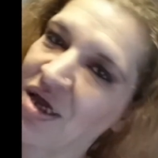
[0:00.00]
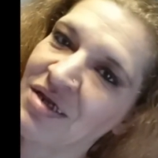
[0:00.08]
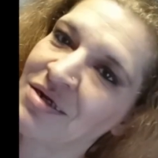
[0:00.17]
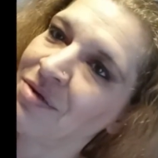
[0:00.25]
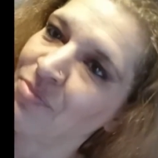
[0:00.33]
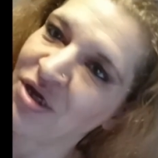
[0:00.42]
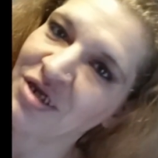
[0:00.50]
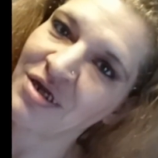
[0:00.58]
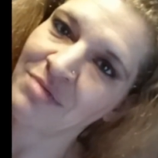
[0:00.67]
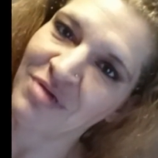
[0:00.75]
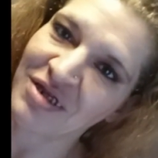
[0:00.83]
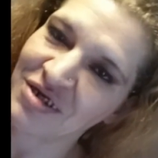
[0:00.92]
And then I'm waiting
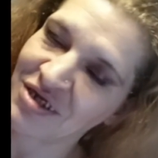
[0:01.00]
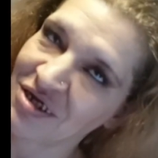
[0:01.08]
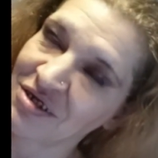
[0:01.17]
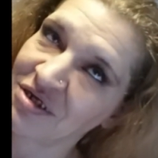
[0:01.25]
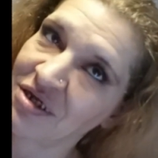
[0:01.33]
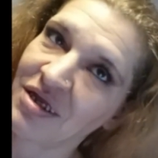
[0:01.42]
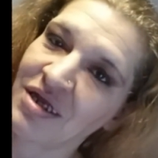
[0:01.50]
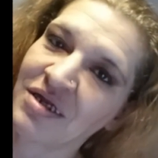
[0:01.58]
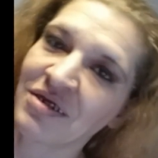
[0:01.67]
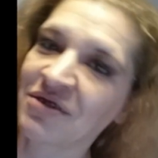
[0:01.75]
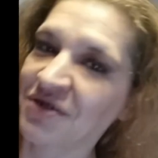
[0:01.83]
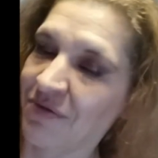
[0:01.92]
on my sixth
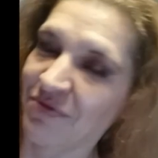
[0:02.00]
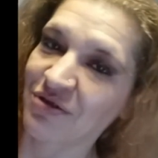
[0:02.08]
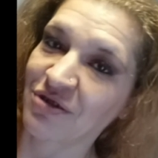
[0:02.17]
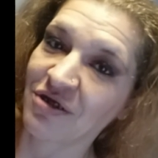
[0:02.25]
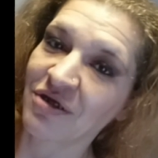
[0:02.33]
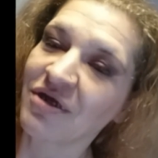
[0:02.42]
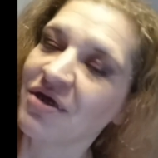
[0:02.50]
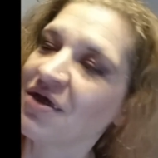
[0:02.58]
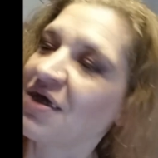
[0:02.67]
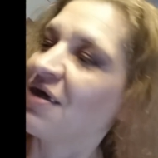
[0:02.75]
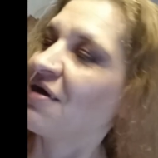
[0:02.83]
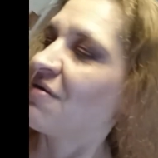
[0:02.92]
and the seventh.
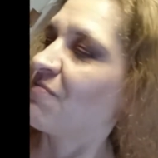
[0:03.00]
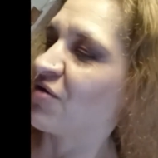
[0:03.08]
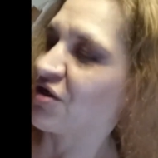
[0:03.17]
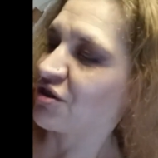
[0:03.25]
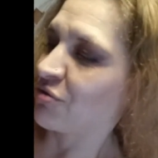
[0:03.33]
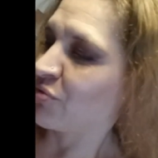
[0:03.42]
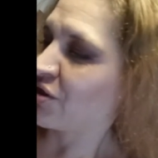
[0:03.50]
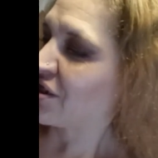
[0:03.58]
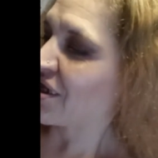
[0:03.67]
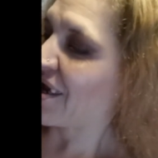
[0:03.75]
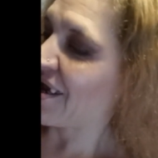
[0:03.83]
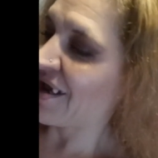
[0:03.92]
But the ones
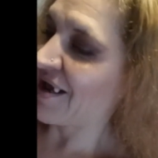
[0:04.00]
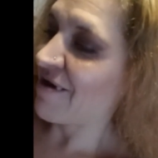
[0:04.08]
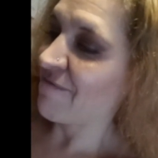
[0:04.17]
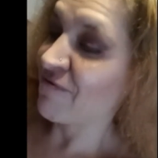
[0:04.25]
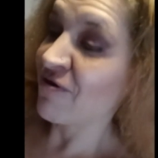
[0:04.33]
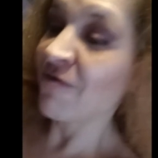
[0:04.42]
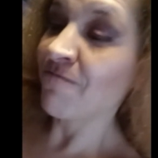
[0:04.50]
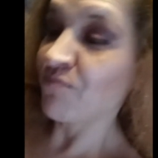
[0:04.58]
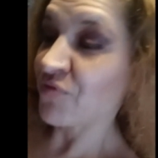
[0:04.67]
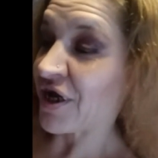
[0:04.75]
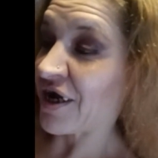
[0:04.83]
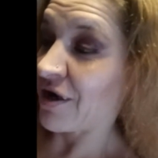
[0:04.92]
that I have
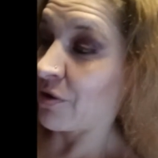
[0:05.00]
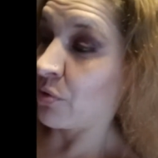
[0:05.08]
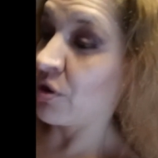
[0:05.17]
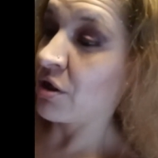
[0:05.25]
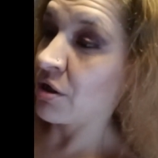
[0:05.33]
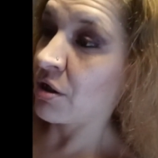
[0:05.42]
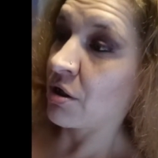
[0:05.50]
now